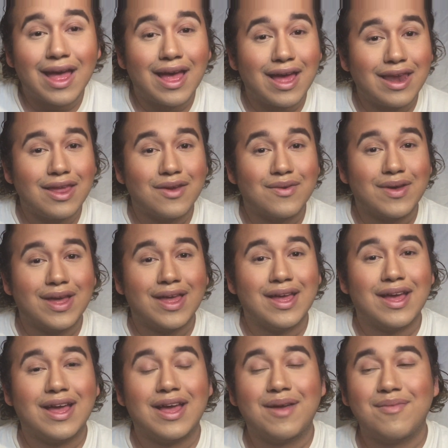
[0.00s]
Anyway,
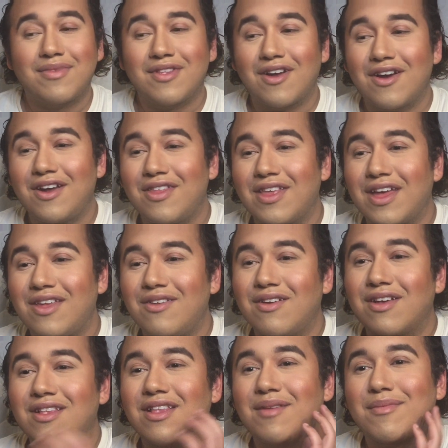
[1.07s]
I'm sorry that you
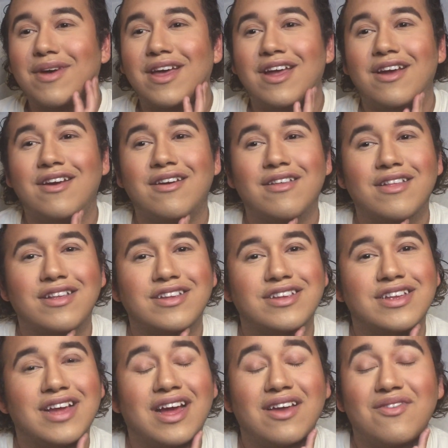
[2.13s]
can see my hairs and
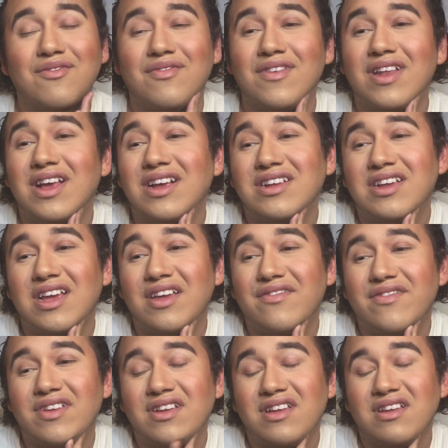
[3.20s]
shit. I don't feel like
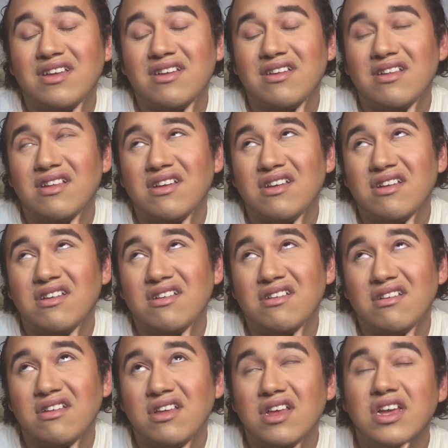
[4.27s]
shaving.
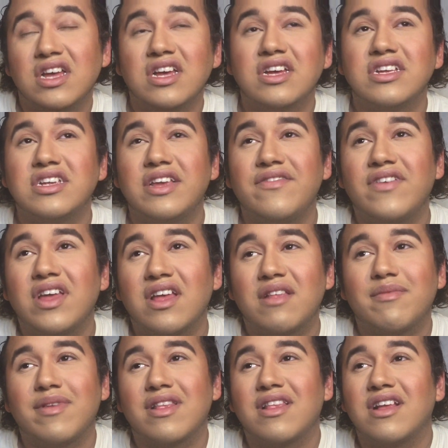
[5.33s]
Shaving has
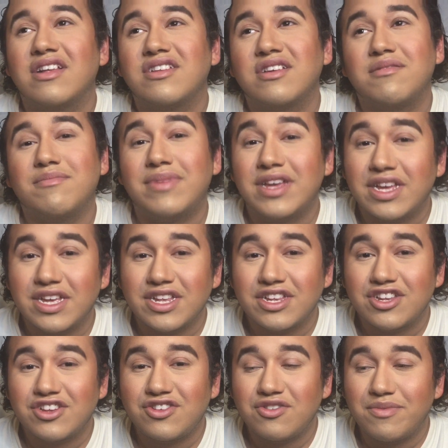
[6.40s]
been such a
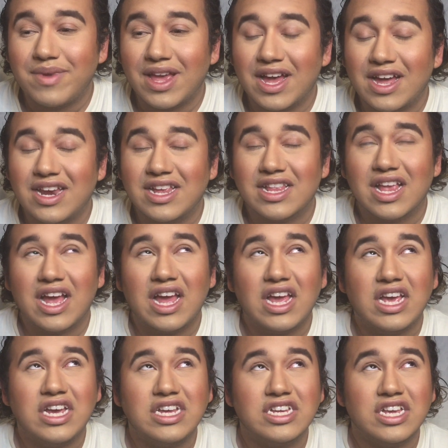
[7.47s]
bitch, to be honest. Like, I
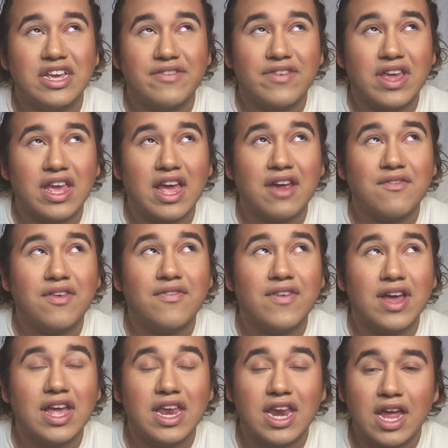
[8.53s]
hate shaving every
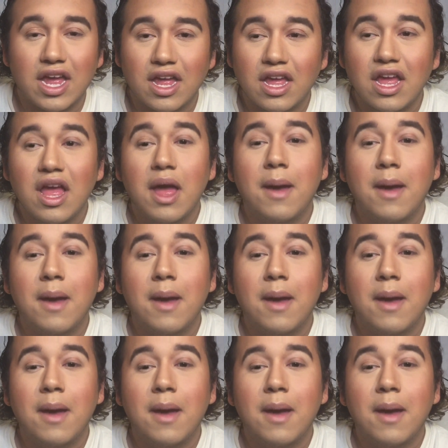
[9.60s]
fucking day.